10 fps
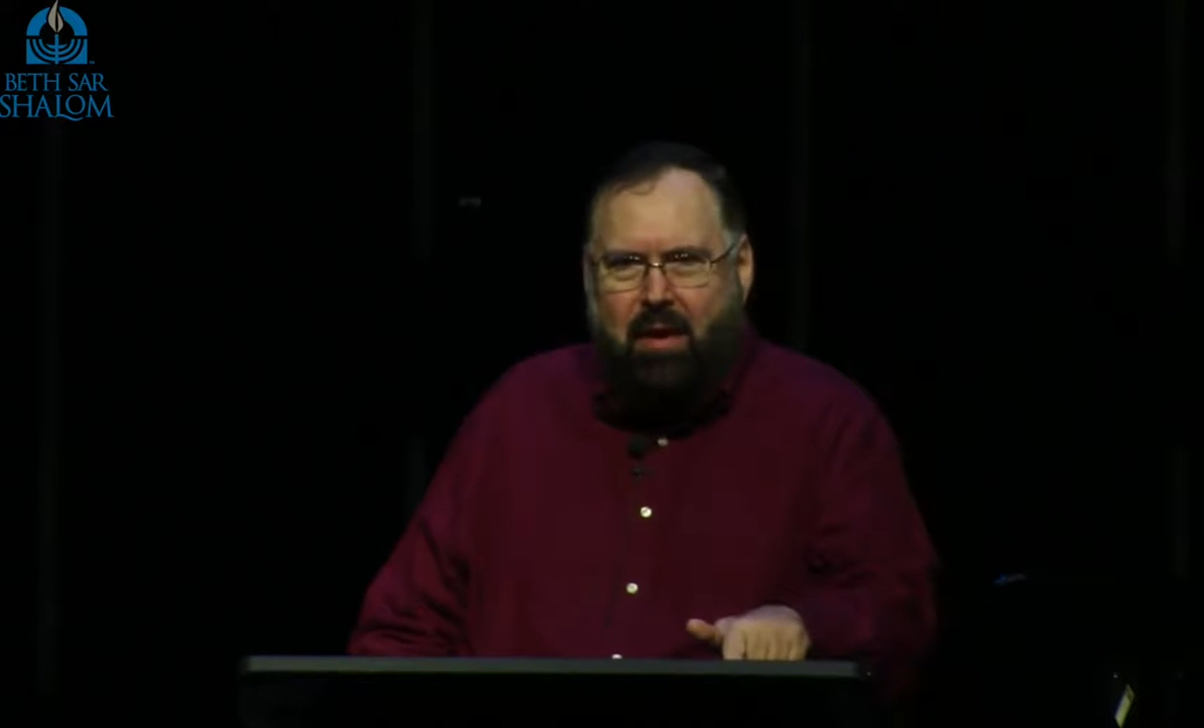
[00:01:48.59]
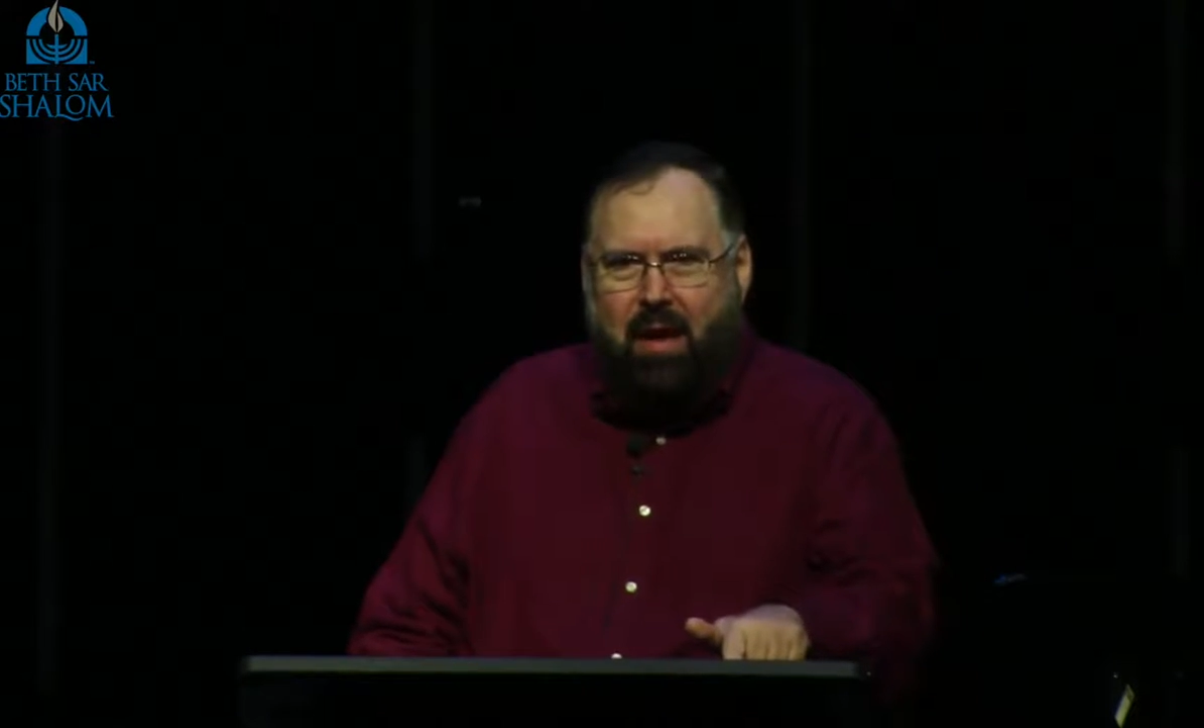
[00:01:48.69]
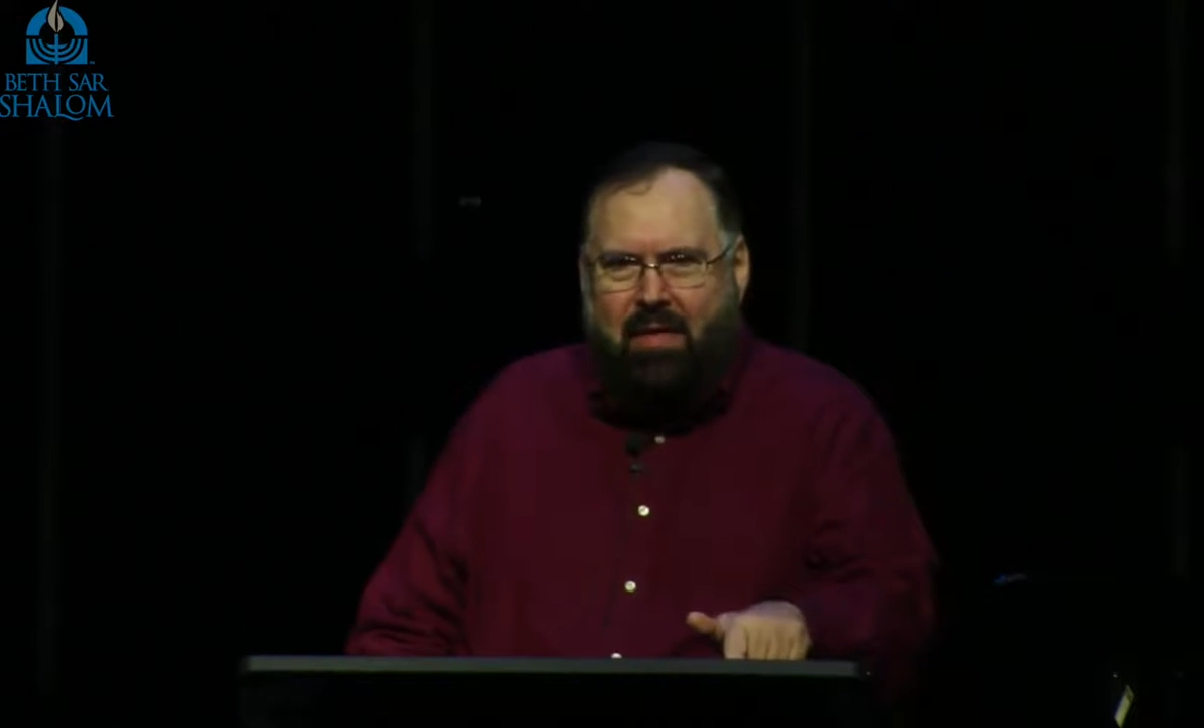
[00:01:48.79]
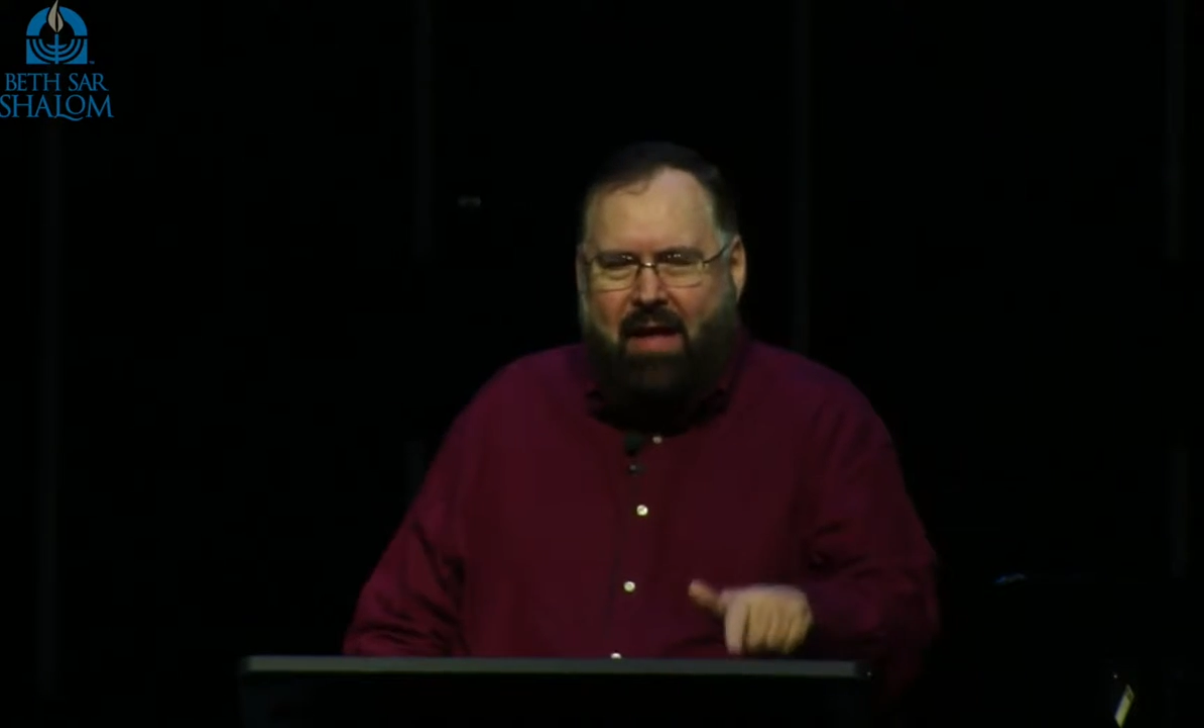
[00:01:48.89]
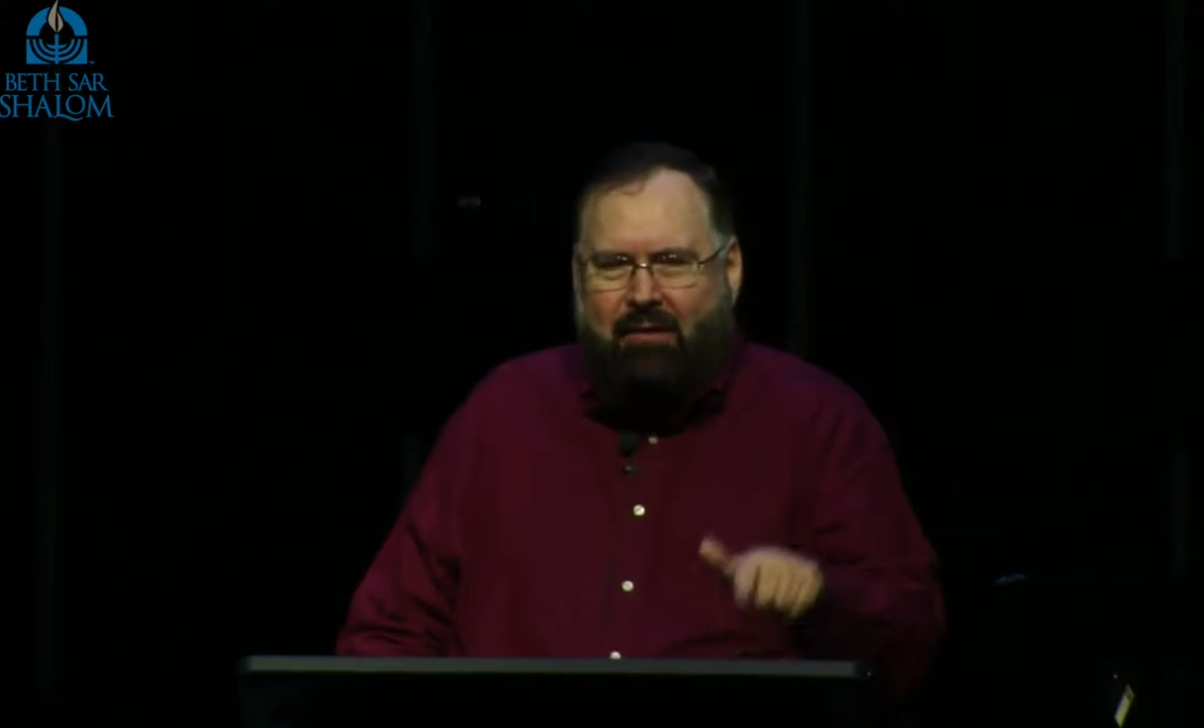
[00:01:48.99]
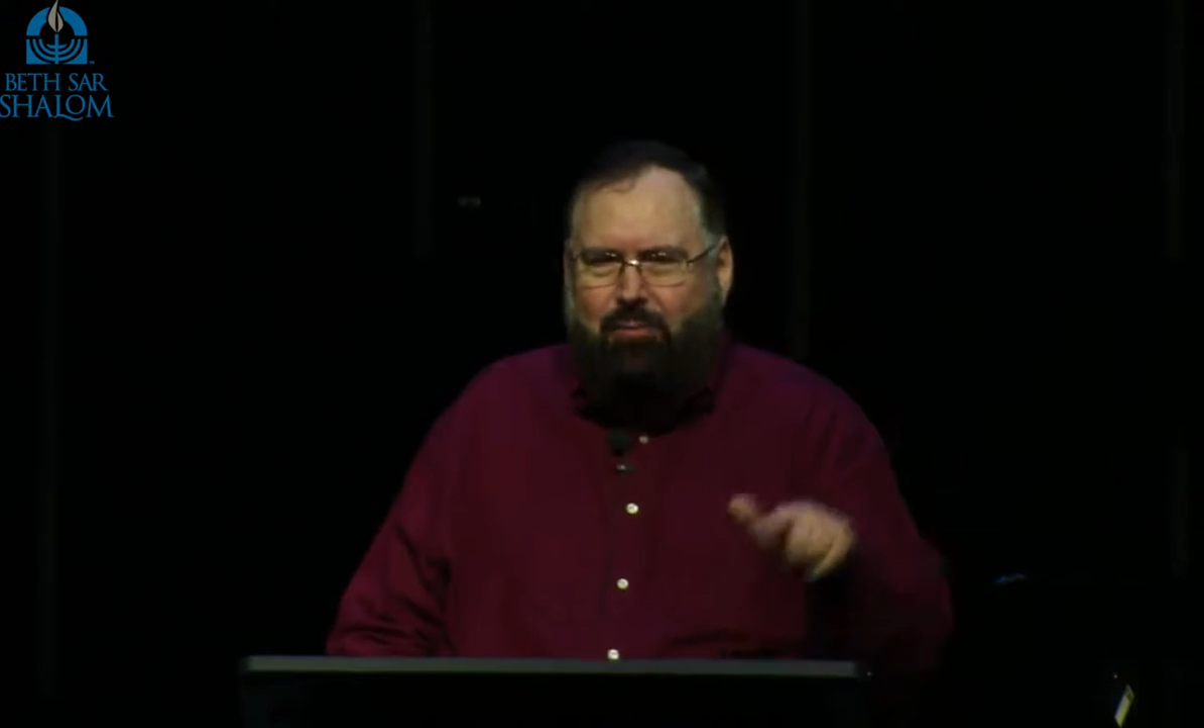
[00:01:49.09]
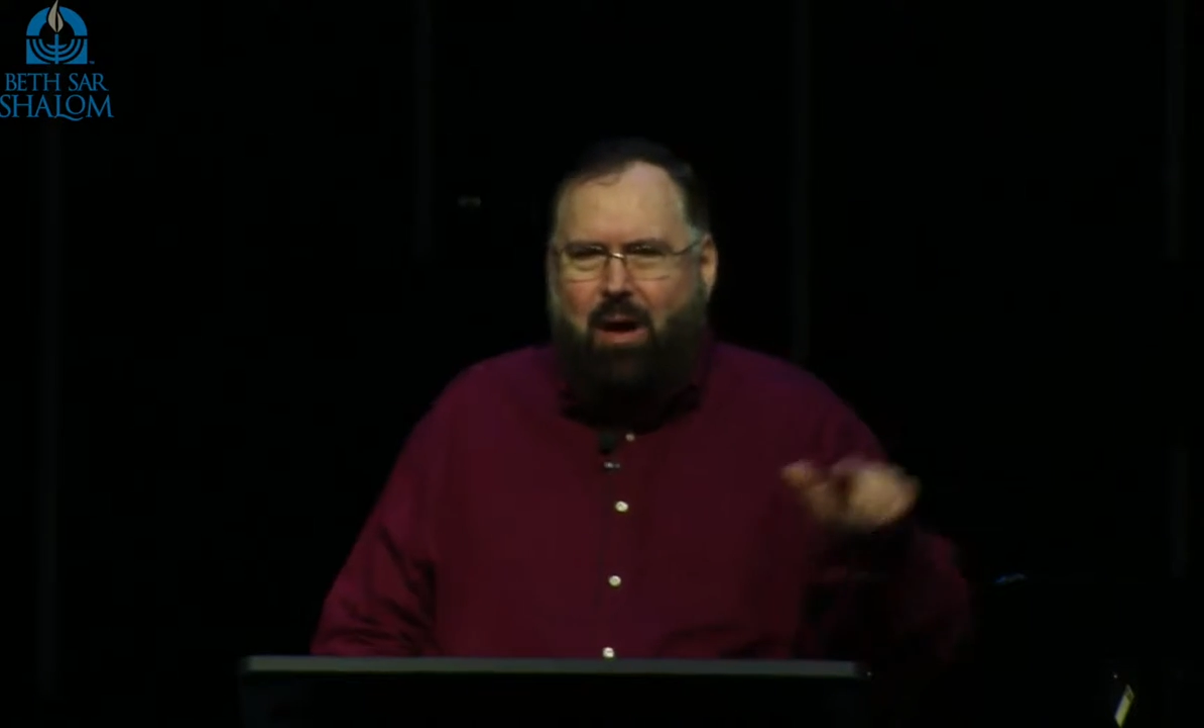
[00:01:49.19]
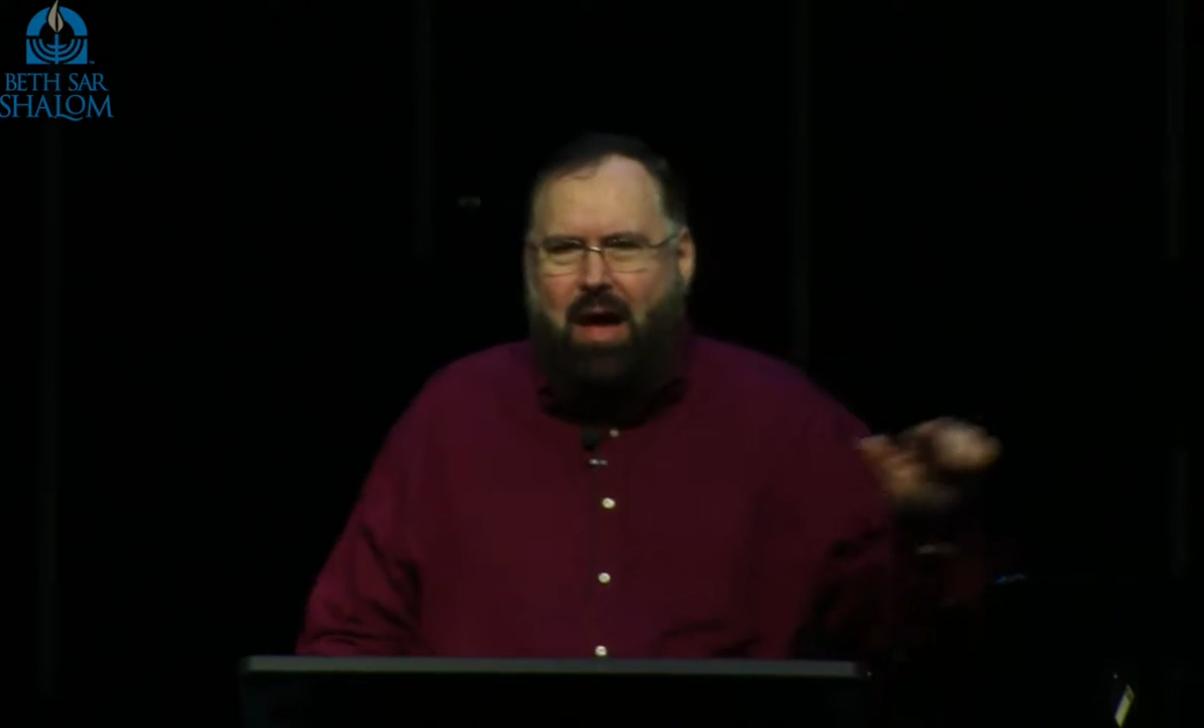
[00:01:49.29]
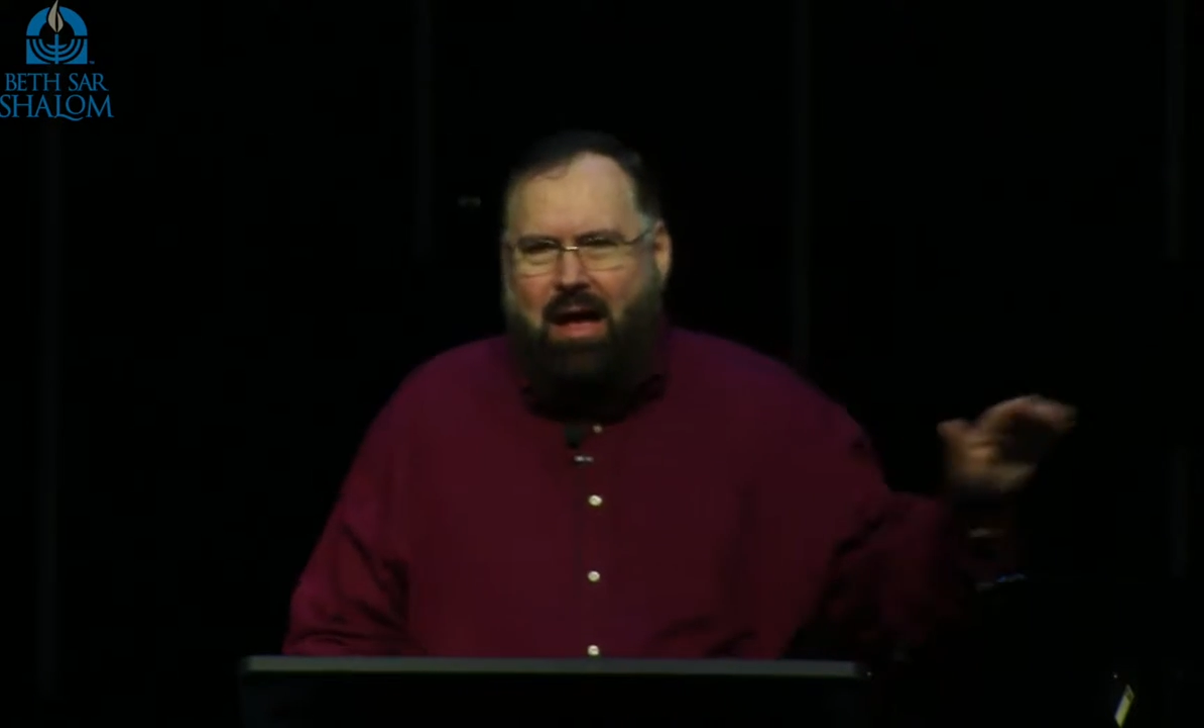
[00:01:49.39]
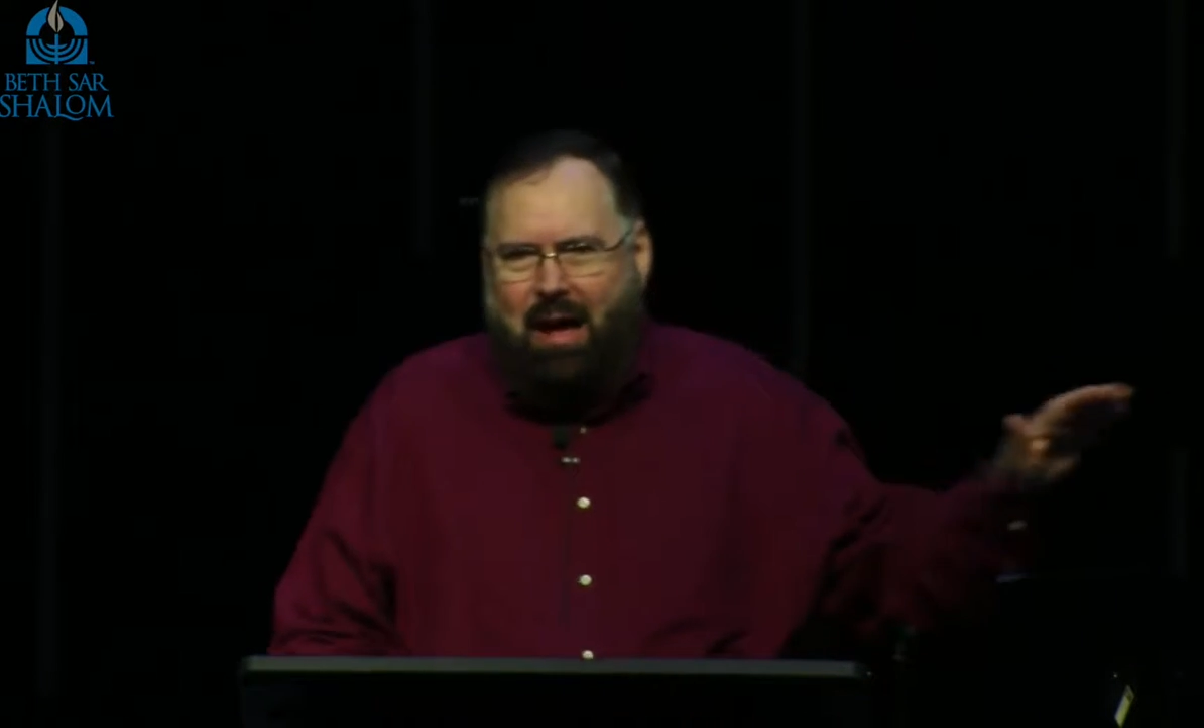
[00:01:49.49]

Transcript: And that's why